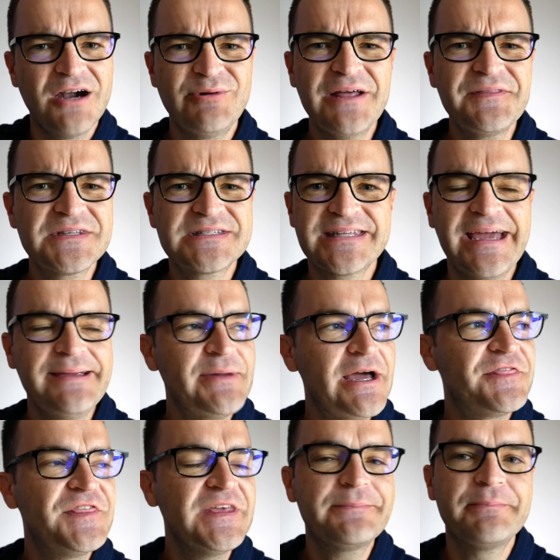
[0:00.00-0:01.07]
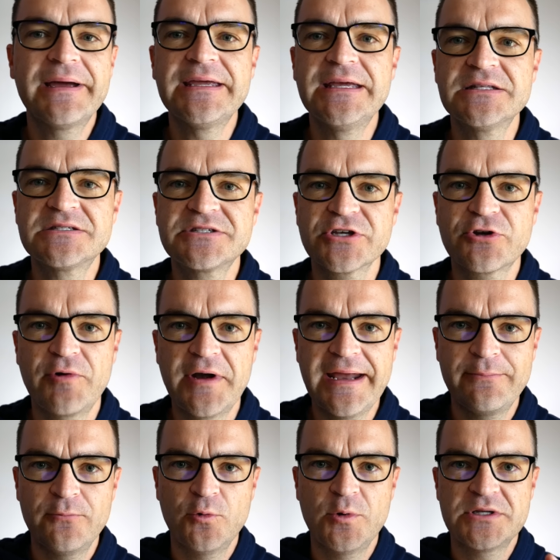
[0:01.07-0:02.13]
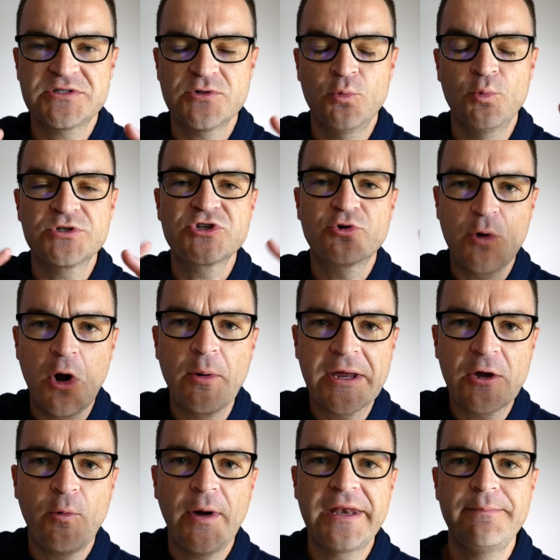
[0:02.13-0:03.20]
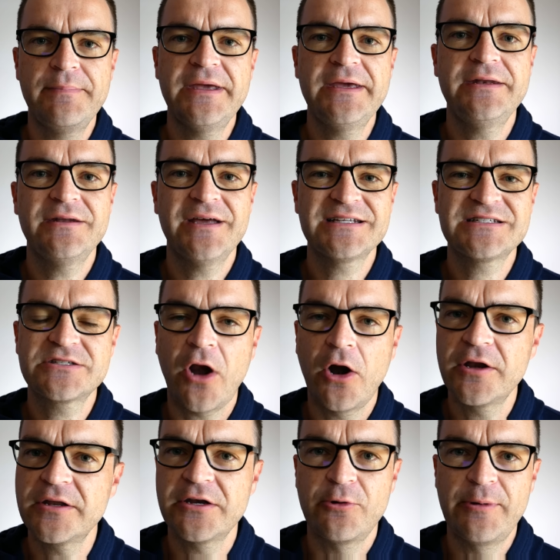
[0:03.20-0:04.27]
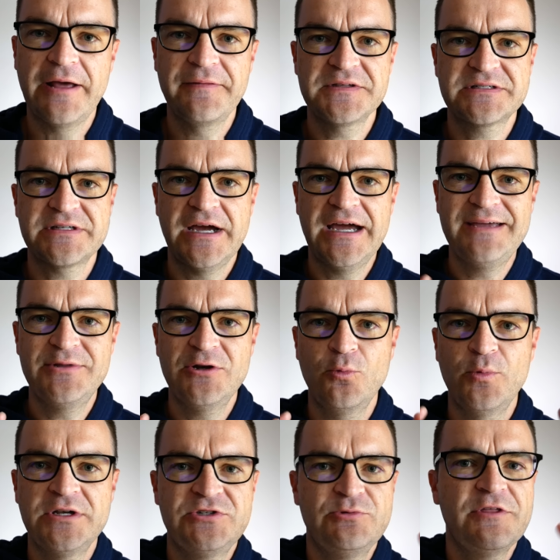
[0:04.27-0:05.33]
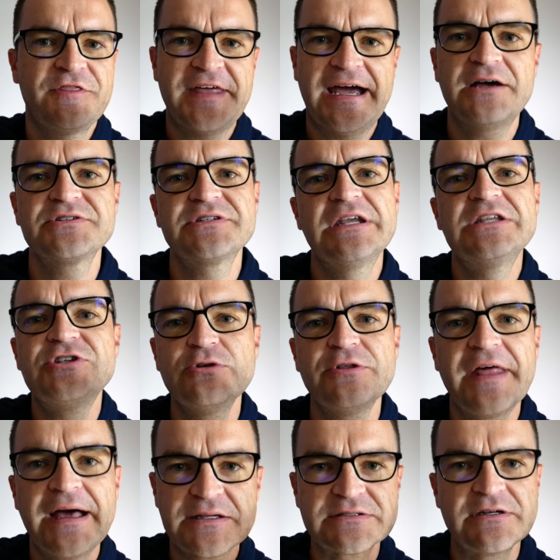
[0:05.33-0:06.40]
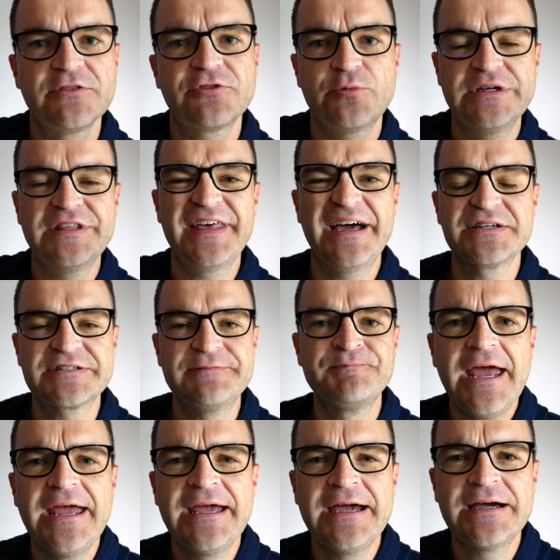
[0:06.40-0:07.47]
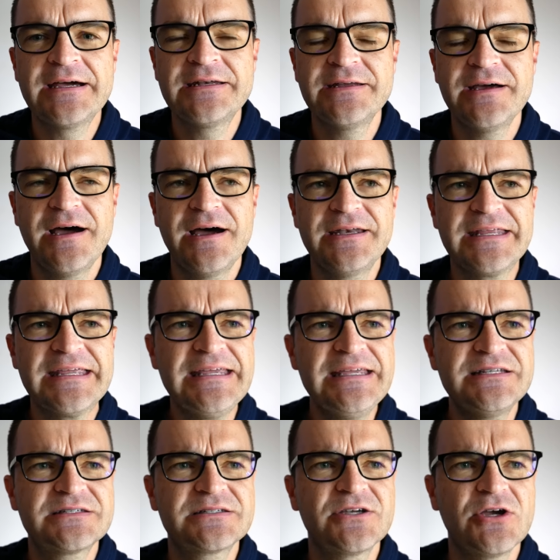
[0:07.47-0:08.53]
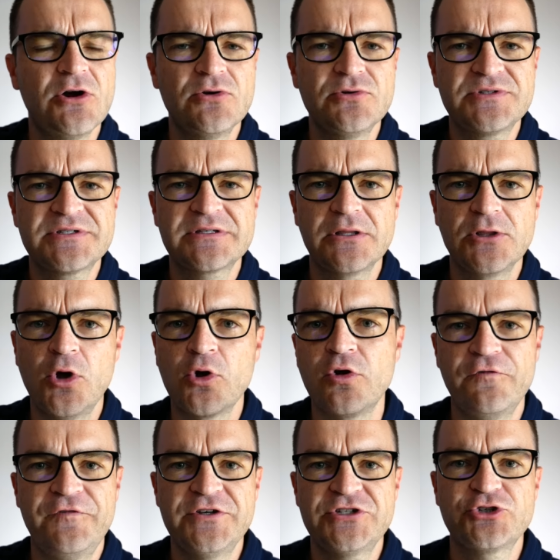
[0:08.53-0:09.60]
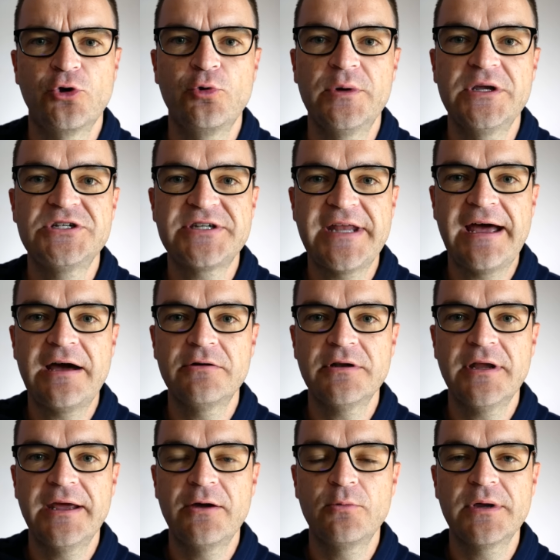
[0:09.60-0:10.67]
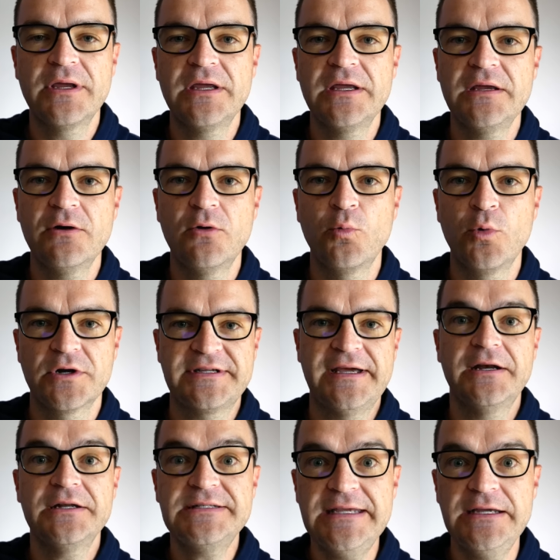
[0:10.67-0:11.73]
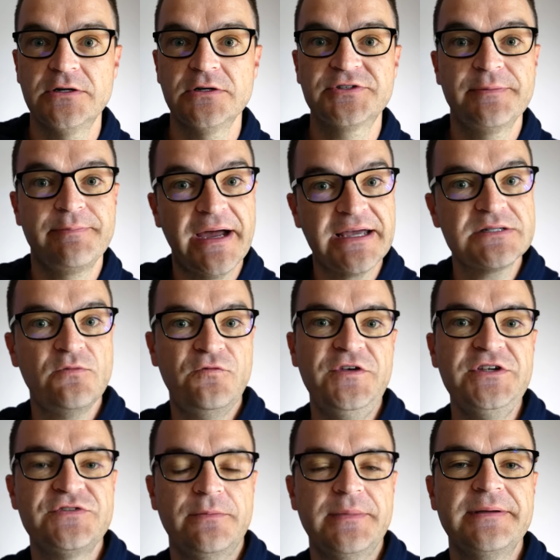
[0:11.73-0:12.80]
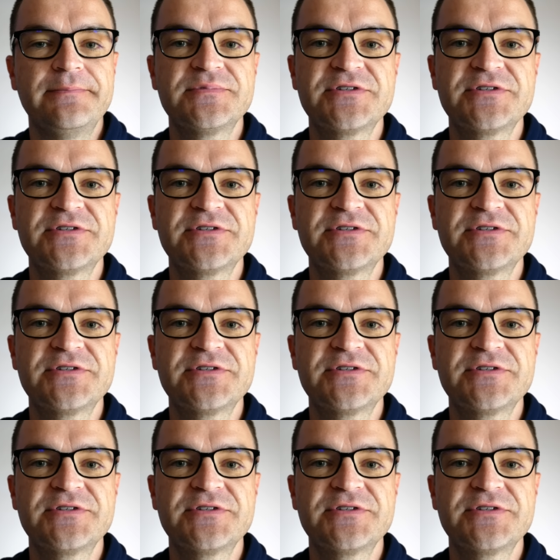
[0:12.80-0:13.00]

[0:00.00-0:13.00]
Around this time, I think my Instagram was growing quite a bit. I started around this time and it went to 1,000 and 2,000 and 3,000. And an East Coast local fish store reached out and we worked out a deal to buy some fish from him.